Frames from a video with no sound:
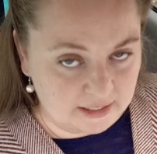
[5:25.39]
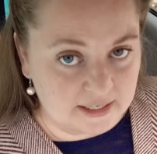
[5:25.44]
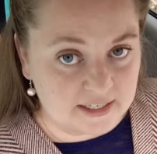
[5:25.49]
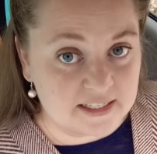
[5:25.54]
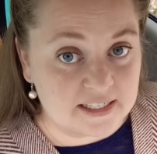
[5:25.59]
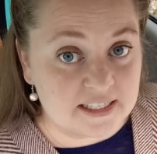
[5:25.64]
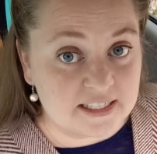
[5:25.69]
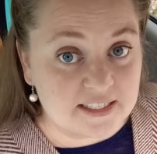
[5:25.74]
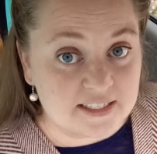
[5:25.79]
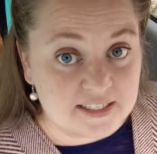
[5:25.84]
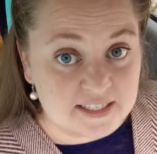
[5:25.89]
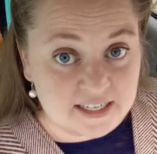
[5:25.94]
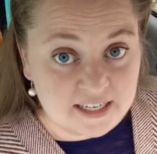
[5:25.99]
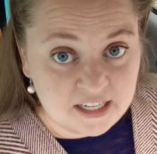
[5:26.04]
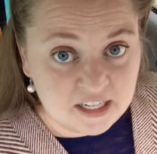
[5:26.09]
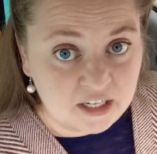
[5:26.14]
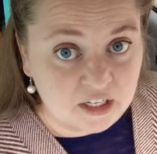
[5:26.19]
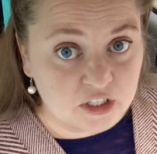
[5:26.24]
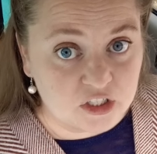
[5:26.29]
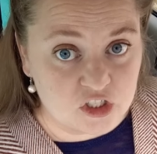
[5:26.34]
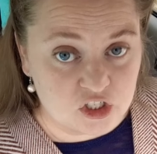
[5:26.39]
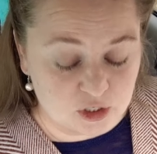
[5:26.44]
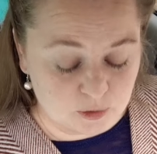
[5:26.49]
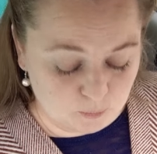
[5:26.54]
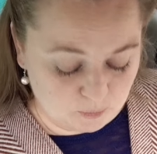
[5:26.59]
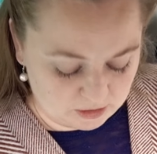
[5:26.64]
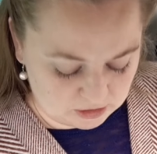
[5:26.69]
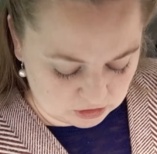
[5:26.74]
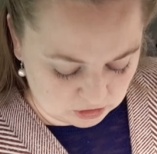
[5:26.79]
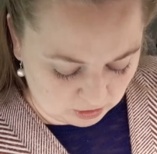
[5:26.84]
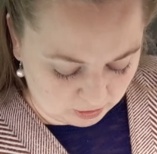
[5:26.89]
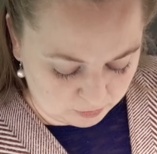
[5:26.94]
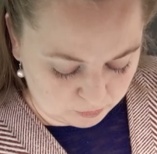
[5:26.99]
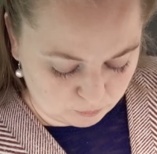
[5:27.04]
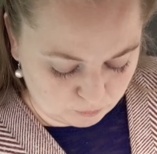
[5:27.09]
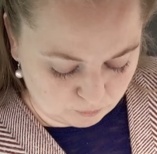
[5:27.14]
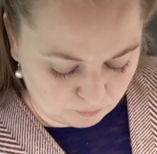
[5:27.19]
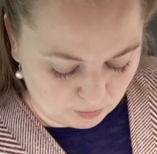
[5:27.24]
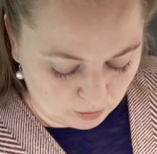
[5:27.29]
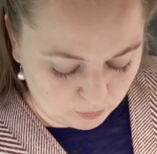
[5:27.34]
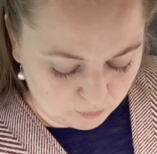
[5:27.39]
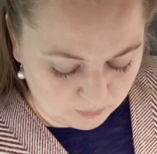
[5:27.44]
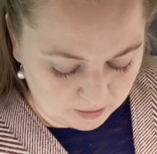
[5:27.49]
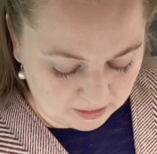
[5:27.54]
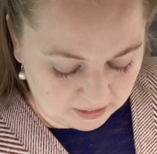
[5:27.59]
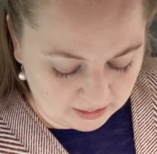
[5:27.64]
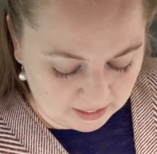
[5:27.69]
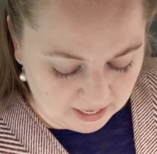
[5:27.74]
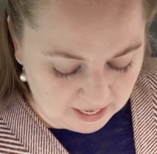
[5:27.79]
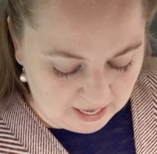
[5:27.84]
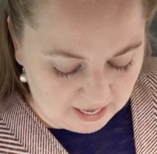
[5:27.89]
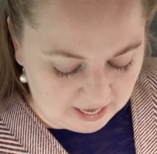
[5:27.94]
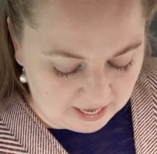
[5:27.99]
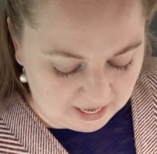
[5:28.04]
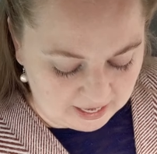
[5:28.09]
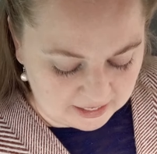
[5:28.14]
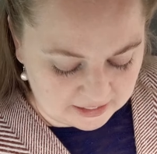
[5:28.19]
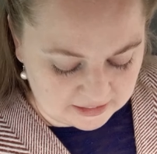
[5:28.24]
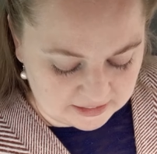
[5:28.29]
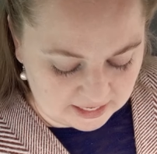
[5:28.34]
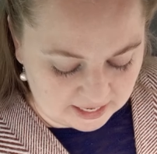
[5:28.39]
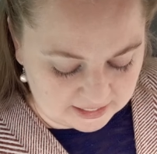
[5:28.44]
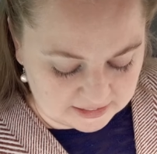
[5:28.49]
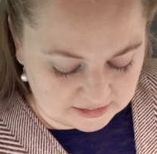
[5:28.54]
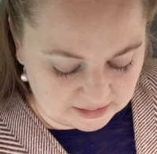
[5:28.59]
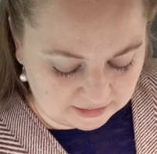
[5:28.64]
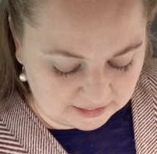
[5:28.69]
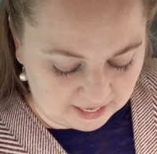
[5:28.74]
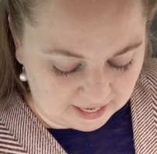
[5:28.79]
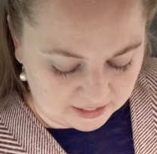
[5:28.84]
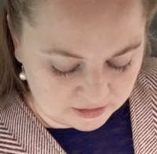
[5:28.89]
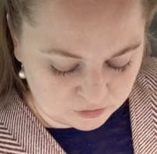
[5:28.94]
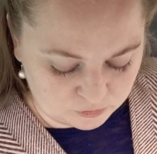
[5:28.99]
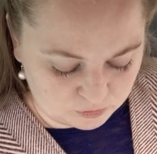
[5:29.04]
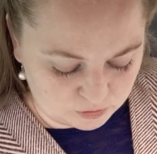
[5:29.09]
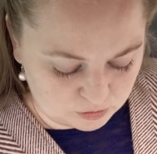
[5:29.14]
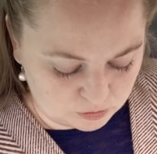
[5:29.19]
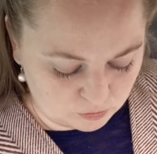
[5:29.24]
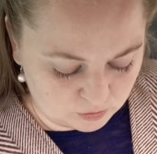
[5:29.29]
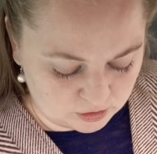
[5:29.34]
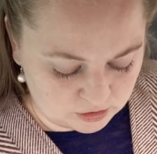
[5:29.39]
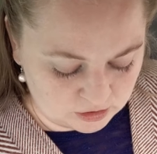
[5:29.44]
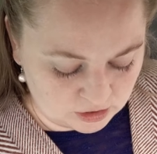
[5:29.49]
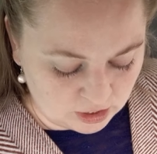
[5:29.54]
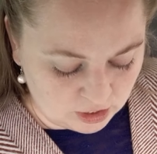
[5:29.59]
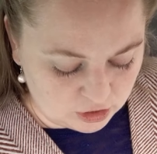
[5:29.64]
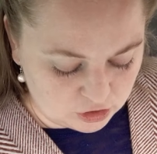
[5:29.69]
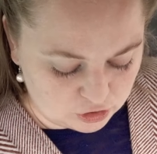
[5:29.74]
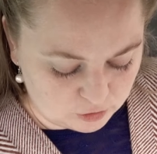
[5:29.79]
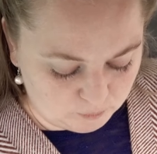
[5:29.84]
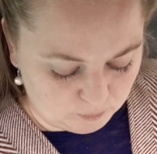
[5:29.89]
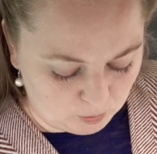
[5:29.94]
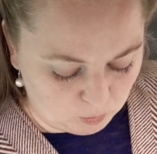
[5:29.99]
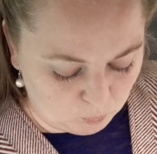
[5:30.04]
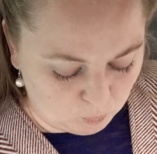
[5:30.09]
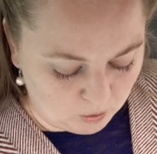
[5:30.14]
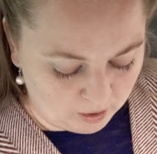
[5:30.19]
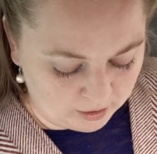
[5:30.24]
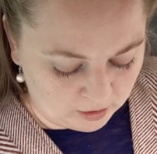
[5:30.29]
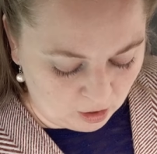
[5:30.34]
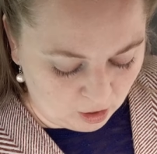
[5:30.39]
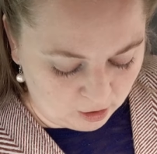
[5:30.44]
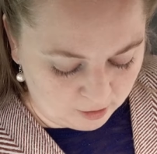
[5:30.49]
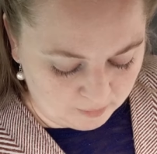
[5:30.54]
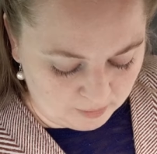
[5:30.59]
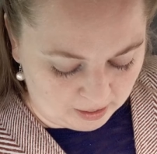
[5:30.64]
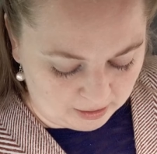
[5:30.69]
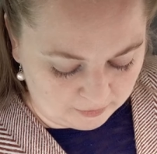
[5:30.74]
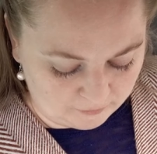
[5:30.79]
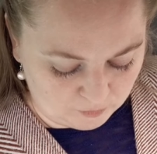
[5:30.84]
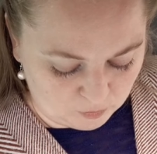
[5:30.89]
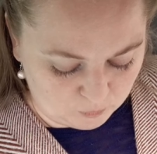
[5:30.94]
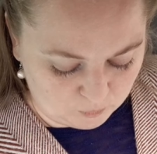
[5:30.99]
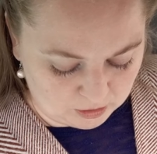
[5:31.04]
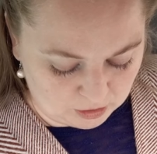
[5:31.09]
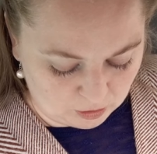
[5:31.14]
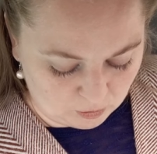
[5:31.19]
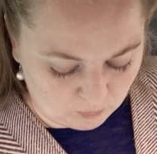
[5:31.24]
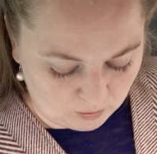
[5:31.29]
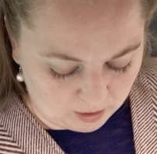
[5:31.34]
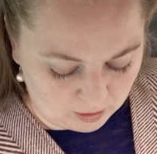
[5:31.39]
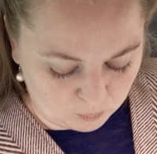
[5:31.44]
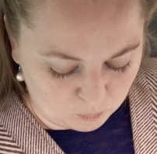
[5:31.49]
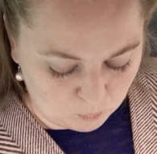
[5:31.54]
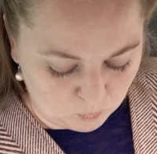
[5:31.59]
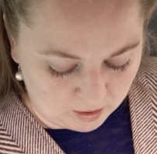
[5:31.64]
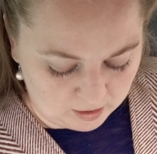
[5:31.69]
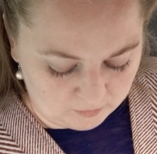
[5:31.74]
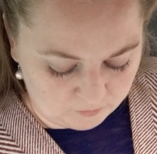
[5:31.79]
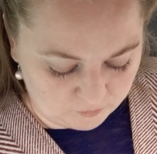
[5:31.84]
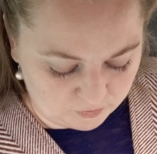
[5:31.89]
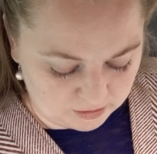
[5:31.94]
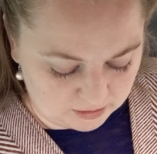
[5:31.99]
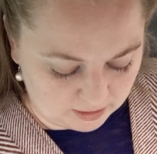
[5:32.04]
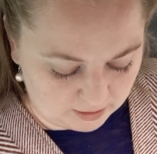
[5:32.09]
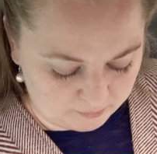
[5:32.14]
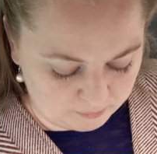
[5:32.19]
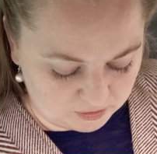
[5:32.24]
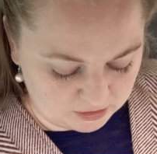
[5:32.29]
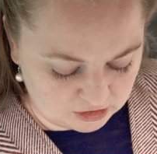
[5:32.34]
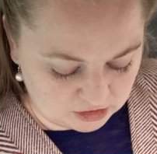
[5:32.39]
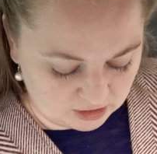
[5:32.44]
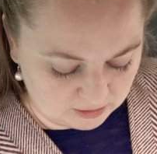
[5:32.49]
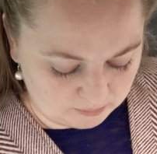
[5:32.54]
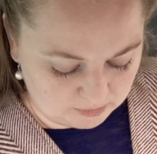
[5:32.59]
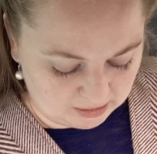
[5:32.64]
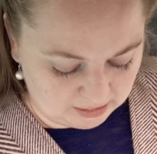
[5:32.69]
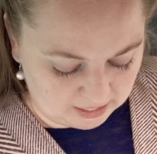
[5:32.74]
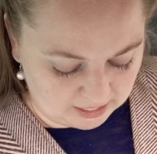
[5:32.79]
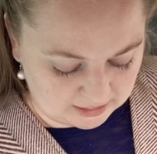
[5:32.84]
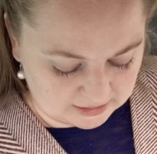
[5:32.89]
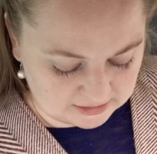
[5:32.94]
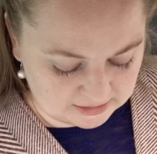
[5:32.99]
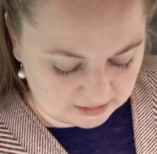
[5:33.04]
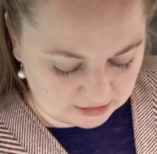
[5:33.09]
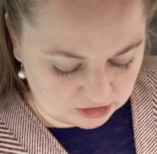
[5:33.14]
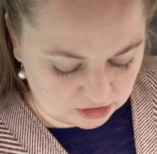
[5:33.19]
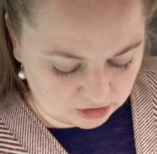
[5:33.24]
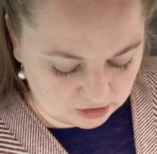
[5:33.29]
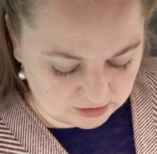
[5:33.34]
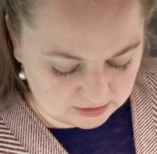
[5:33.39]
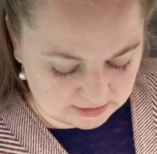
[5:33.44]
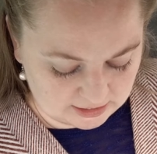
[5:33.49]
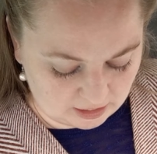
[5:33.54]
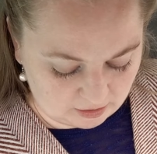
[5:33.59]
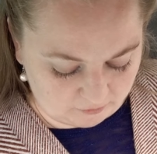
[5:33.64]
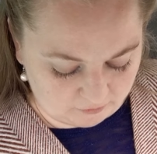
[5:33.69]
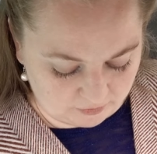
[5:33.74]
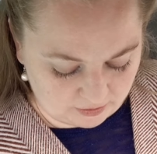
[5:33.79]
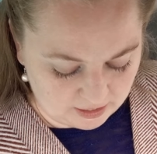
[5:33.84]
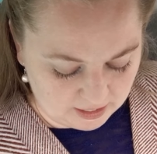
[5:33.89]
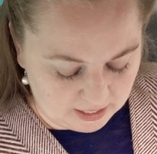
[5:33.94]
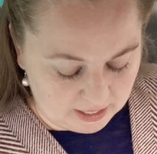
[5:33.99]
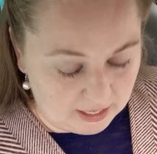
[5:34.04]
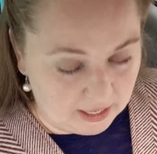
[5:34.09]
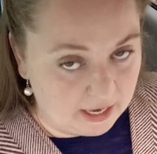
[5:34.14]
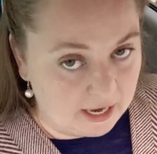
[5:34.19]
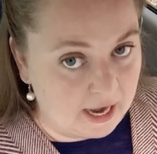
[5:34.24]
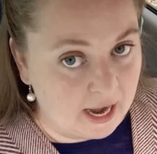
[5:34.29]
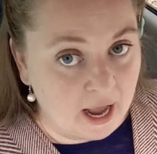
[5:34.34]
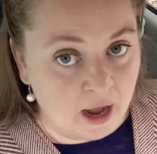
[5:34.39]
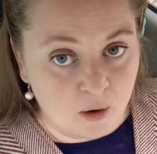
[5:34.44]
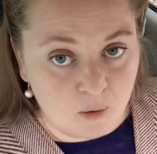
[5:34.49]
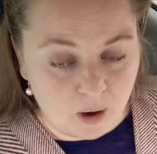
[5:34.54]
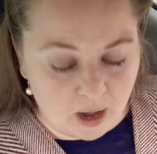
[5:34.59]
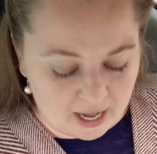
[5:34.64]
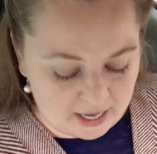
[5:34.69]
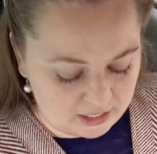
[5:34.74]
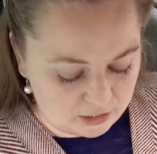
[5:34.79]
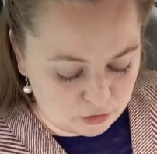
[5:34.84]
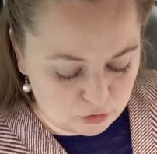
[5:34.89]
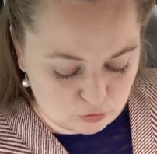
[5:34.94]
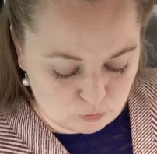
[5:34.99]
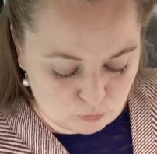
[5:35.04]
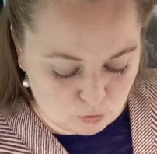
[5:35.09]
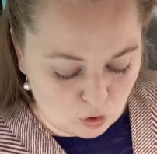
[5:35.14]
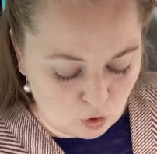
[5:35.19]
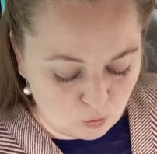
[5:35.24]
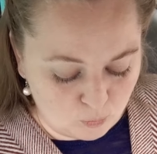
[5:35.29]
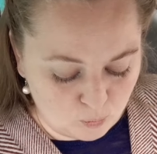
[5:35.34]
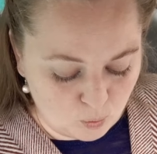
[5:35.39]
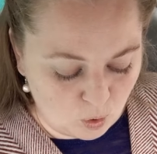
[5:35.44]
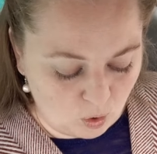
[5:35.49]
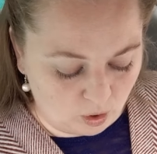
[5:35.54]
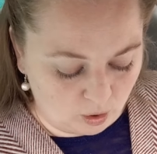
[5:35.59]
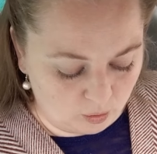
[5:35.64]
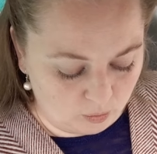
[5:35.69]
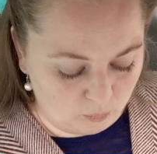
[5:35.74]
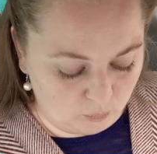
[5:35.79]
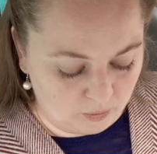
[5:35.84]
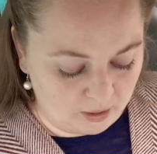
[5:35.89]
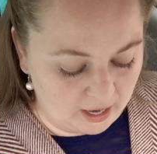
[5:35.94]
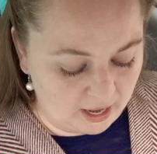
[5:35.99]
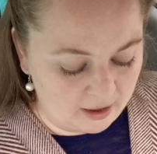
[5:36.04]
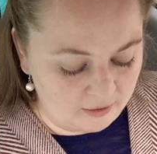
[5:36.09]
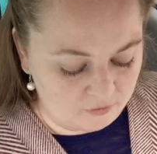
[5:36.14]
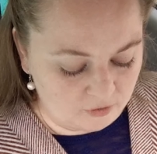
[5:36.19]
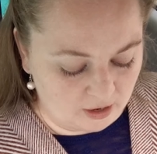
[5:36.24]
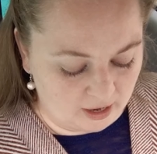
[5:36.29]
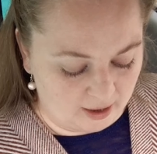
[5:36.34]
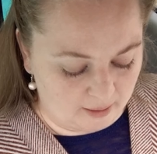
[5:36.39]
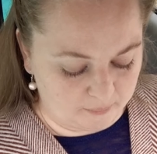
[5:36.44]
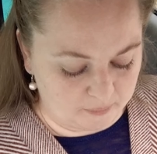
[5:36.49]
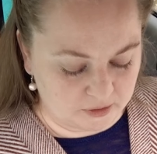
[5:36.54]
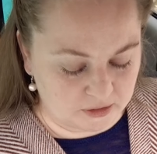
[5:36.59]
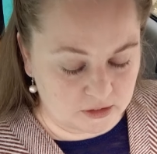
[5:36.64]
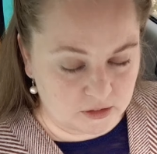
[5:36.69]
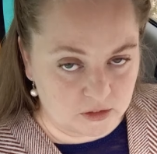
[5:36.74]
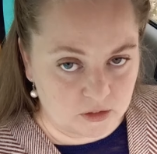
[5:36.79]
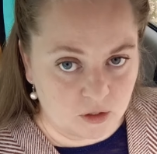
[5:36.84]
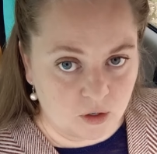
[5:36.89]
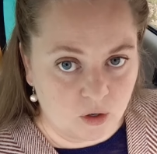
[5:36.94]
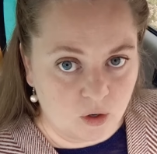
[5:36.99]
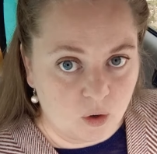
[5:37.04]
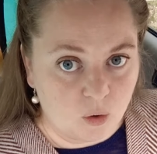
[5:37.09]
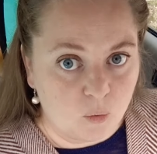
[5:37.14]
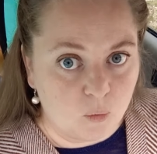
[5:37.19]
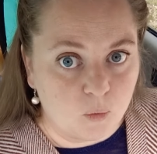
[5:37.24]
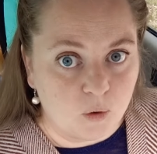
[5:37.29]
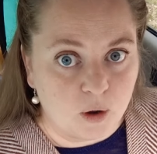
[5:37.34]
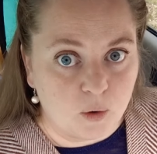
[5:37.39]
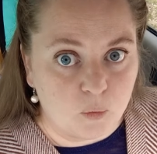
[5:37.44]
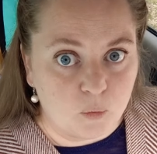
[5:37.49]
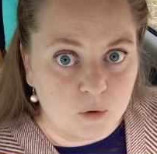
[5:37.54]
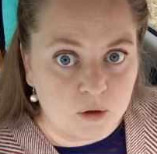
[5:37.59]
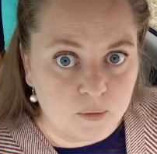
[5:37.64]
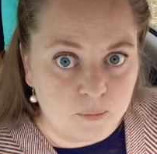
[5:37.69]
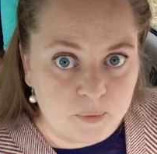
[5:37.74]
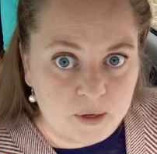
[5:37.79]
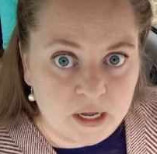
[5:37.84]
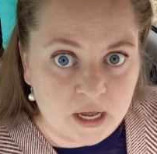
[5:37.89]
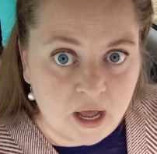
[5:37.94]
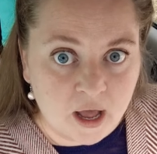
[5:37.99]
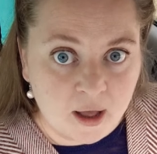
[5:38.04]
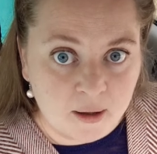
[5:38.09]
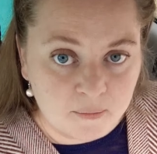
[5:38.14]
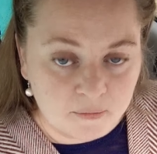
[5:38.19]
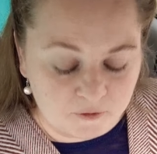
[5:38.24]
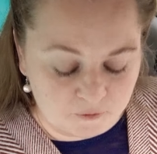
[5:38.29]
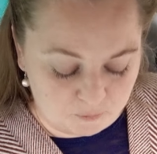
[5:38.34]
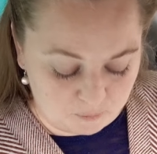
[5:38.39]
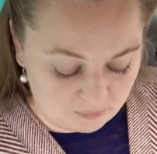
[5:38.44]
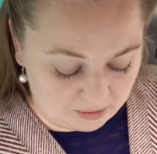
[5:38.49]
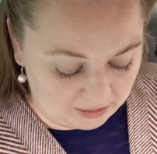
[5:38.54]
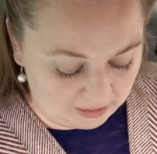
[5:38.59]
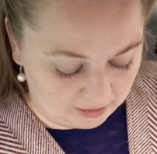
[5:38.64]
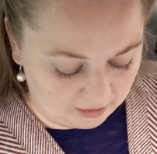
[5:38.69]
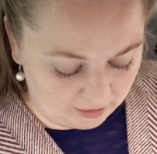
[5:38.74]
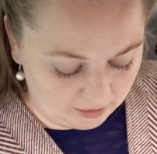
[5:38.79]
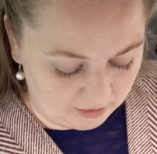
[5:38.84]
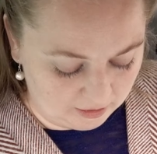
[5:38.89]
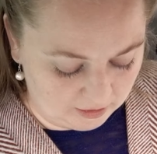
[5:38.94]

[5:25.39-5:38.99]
Still she went on growing, and as a last resource she put one arm out of the window and one foot up the chimney, and said to herself, "Now I can do no more. Whatever happens, what will become of me?"